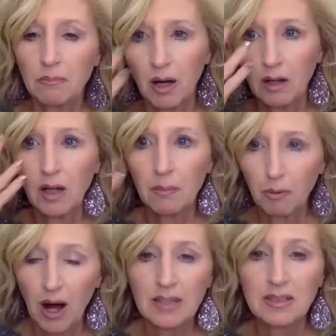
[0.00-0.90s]

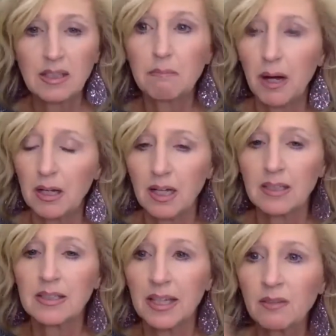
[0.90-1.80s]
applies a
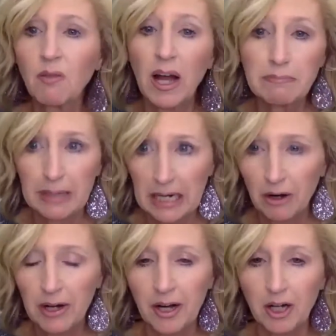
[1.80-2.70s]
skin-like
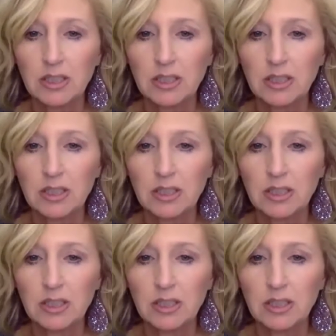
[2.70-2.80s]
barrier